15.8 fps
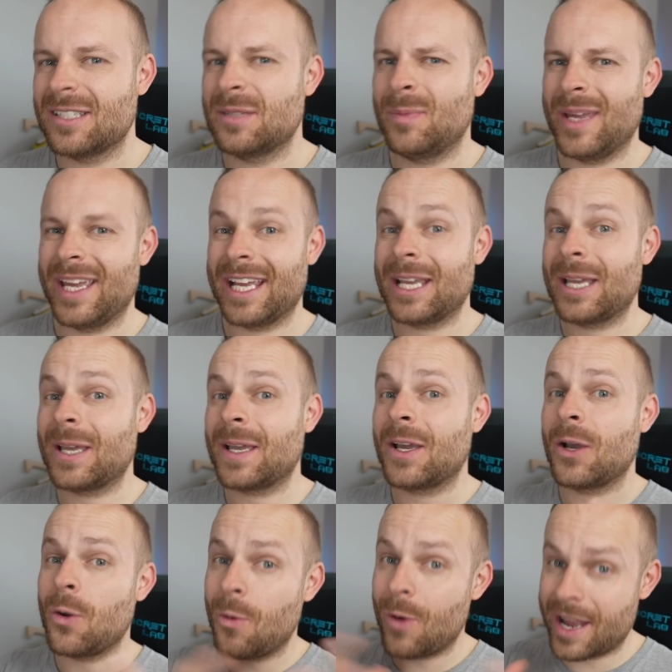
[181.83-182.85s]
as being
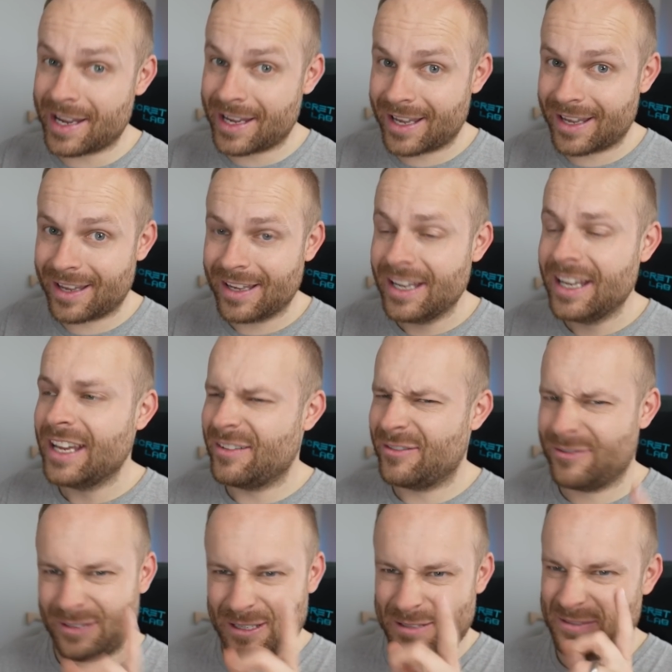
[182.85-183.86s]
quick, if,
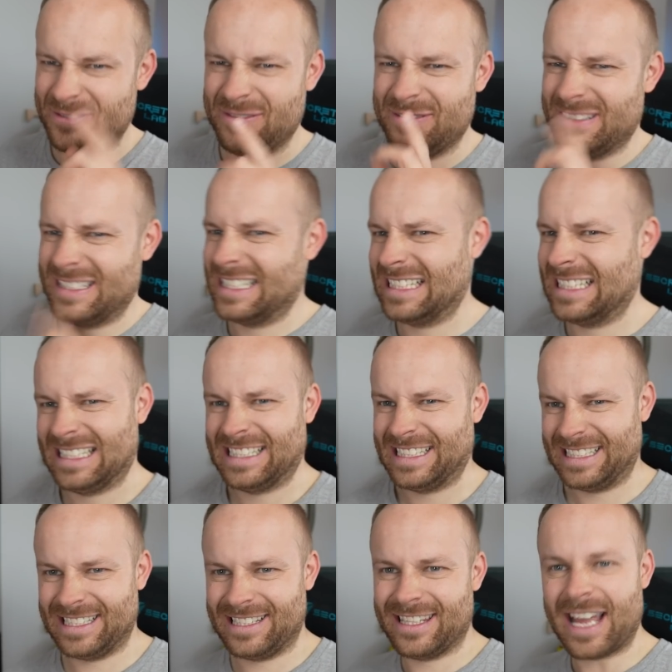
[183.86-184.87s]
if
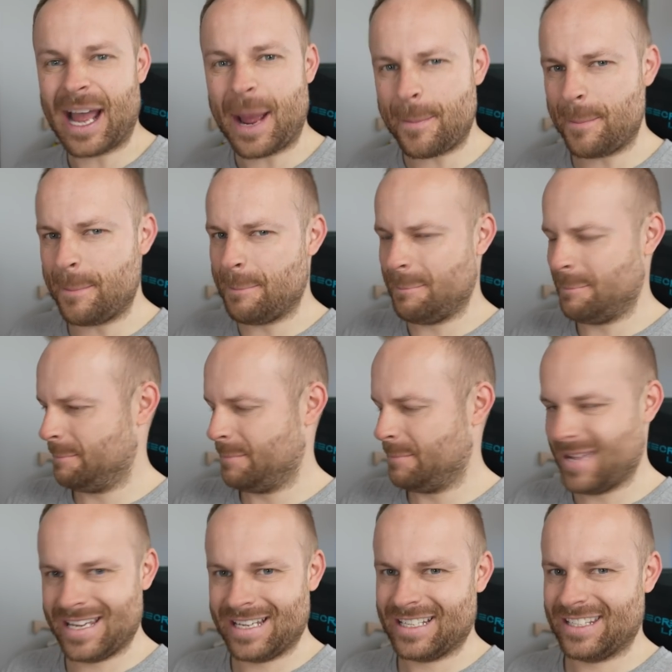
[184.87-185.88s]
that
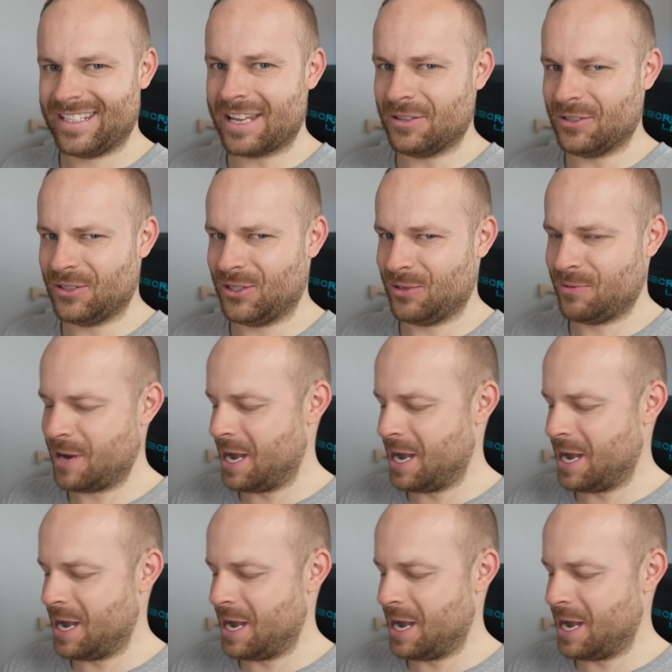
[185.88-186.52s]
makes sense to